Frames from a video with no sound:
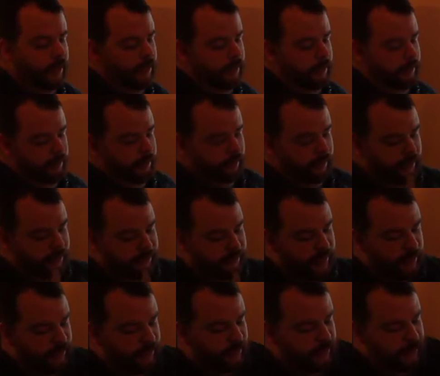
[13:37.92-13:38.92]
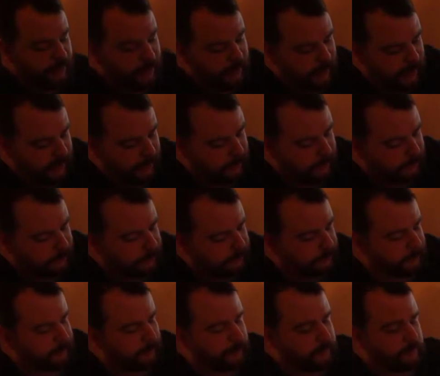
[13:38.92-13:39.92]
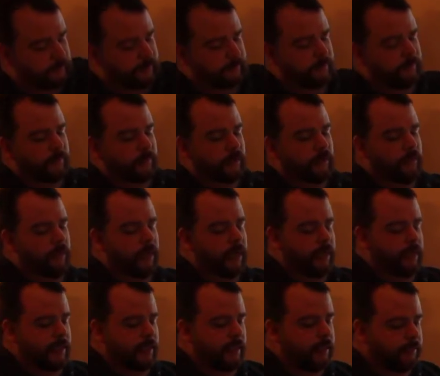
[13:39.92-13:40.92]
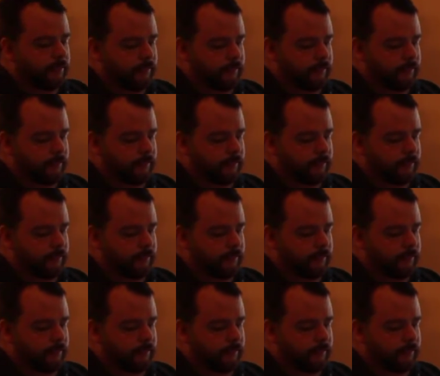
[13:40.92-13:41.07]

To fix this, it's quite easy.